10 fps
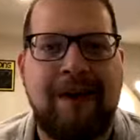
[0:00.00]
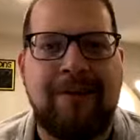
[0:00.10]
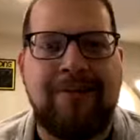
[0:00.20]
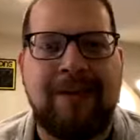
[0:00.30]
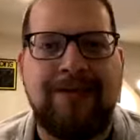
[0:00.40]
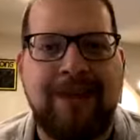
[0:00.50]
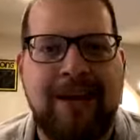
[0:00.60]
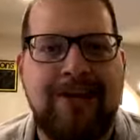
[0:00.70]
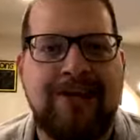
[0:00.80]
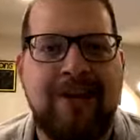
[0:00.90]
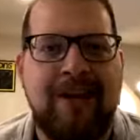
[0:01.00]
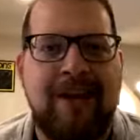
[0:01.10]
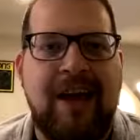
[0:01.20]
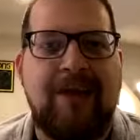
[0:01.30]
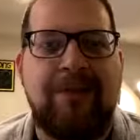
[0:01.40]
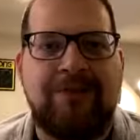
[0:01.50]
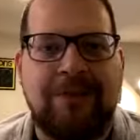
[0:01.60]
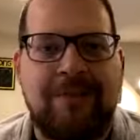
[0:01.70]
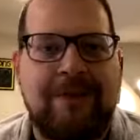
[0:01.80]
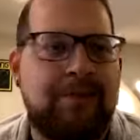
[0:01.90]
How does that change how we
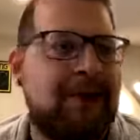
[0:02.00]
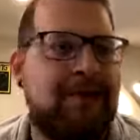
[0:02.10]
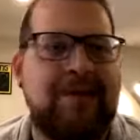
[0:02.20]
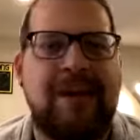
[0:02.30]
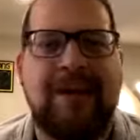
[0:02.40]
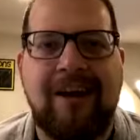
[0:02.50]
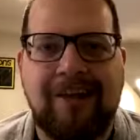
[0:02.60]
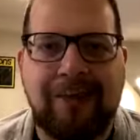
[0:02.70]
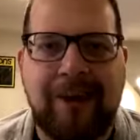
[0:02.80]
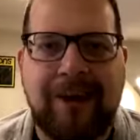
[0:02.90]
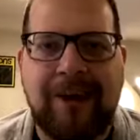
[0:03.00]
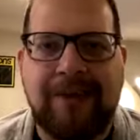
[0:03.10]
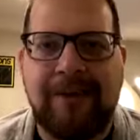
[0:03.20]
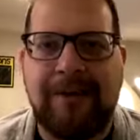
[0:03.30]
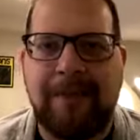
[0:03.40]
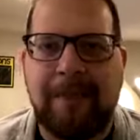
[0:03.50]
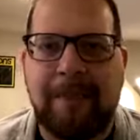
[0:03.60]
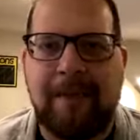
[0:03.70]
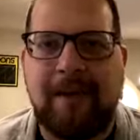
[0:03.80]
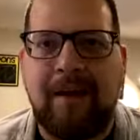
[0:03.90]
treat people, how we take care of one another?
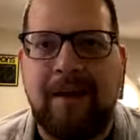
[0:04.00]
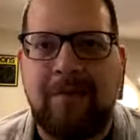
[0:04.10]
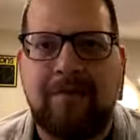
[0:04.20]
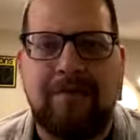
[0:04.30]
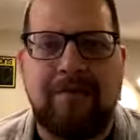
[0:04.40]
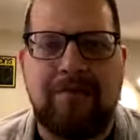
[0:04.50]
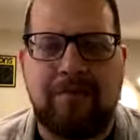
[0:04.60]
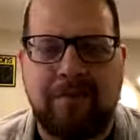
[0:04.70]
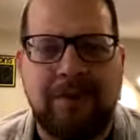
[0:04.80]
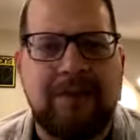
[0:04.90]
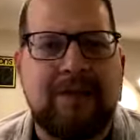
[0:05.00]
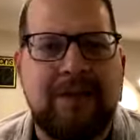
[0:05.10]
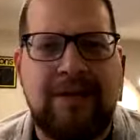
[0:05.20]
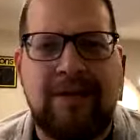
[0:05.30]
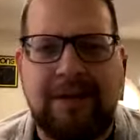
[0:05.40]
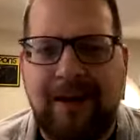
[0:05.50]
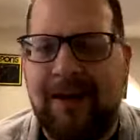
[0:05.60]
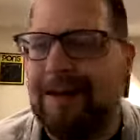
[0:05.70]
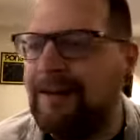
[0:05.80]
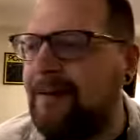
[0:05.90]
Really deep thought.